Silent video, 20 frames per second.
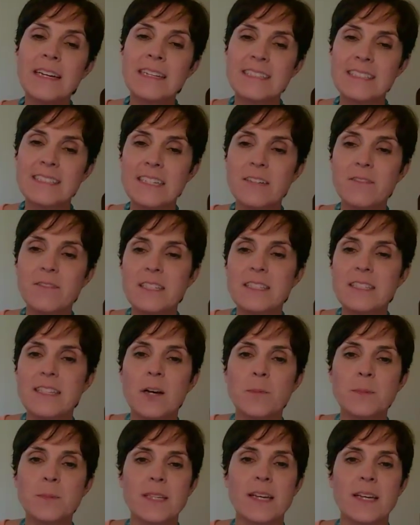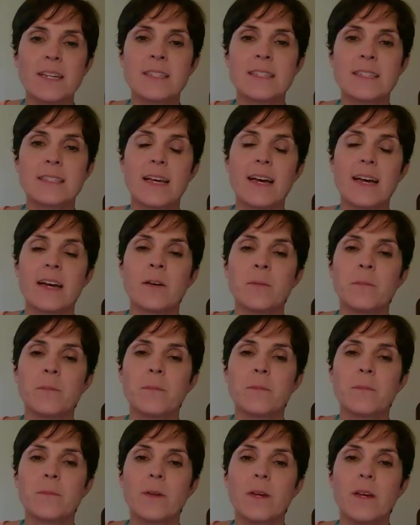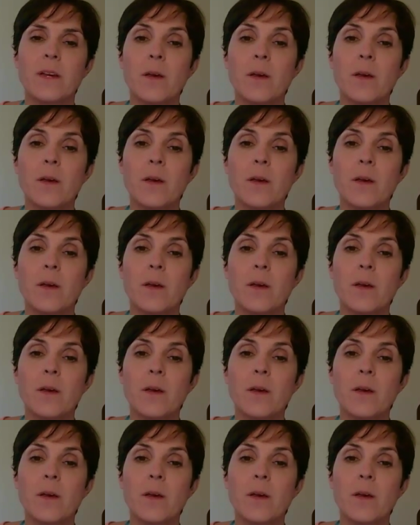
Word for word: to see if this helps us um,